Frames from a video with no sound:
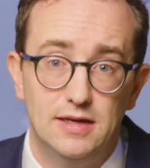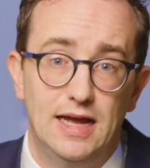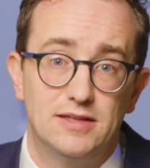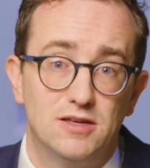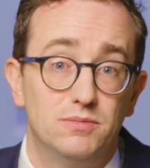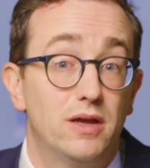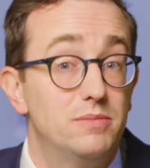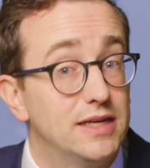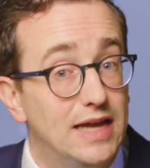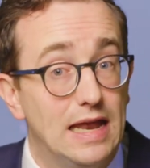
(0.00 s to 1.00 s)
and
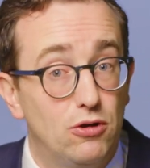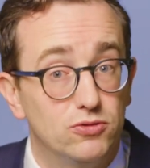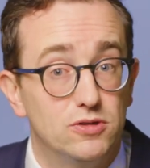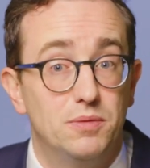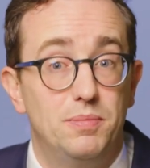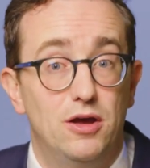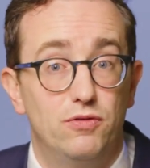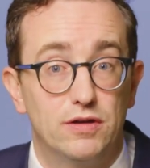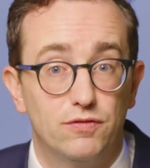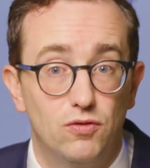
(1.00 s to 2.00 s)
sometimes it can alter the
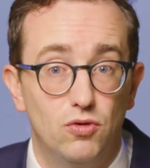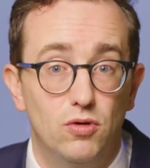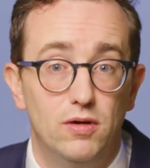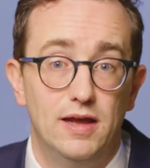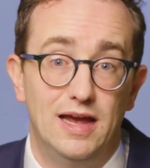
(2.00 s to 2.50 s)
pelvic floor,